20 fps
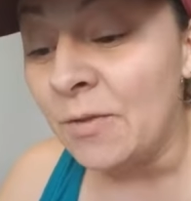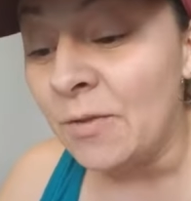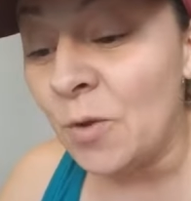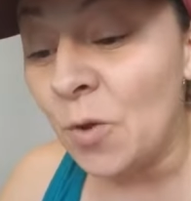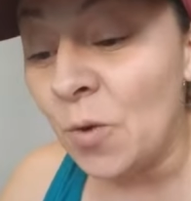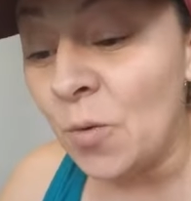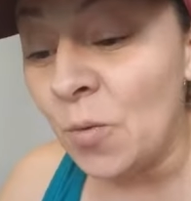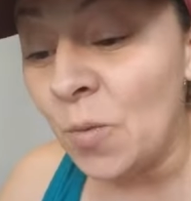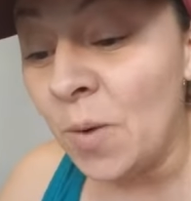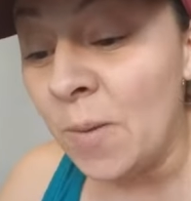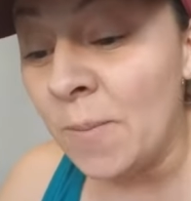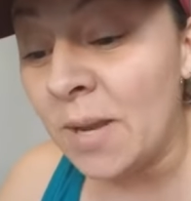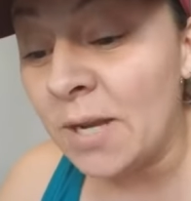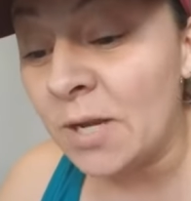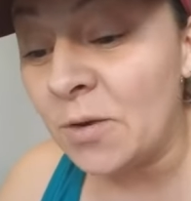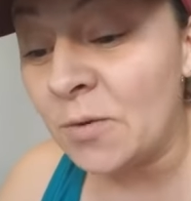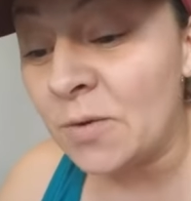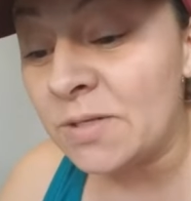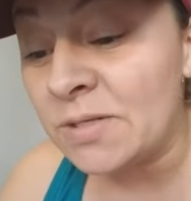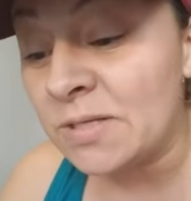Though
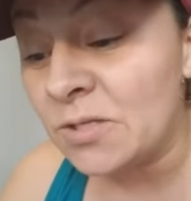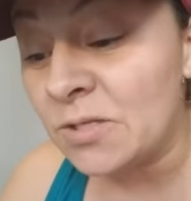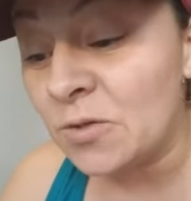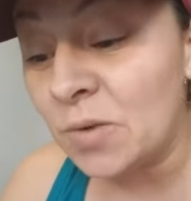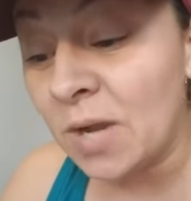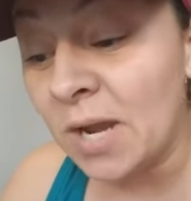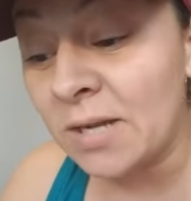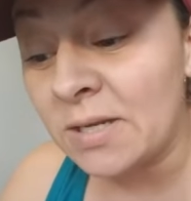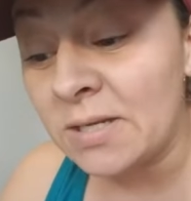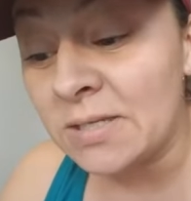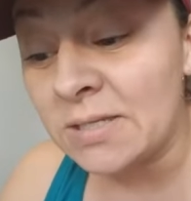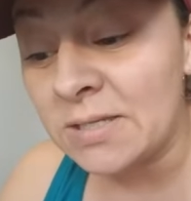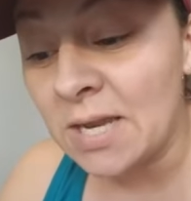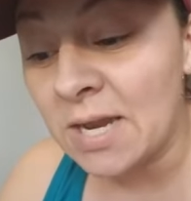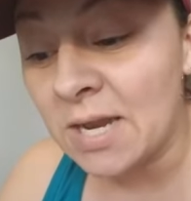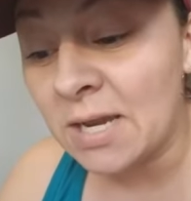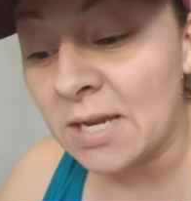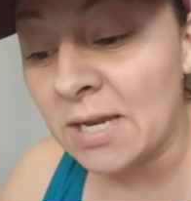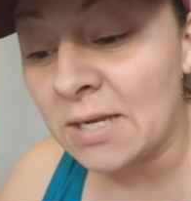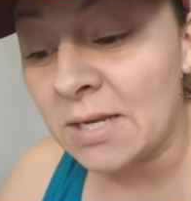many Christians do not
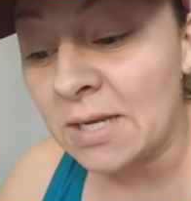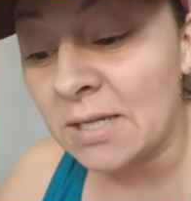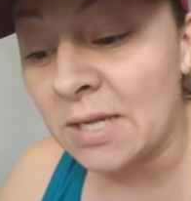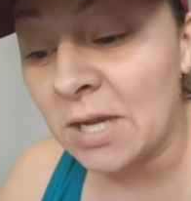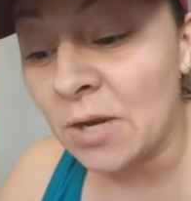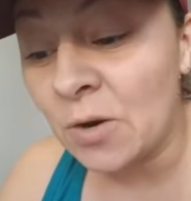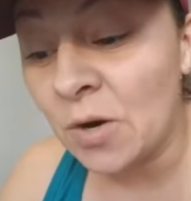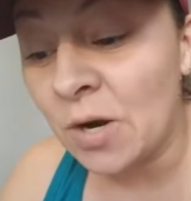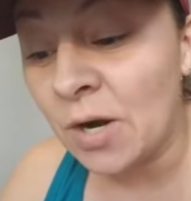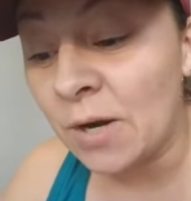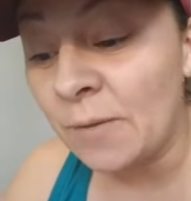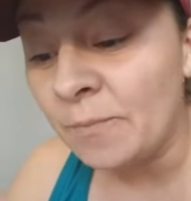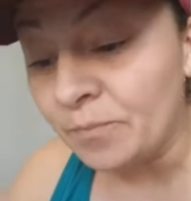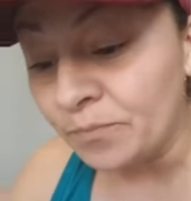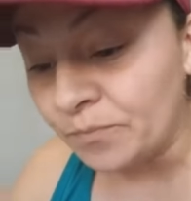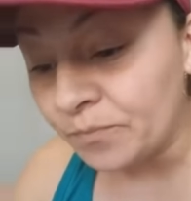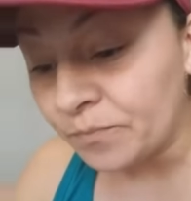understand that they are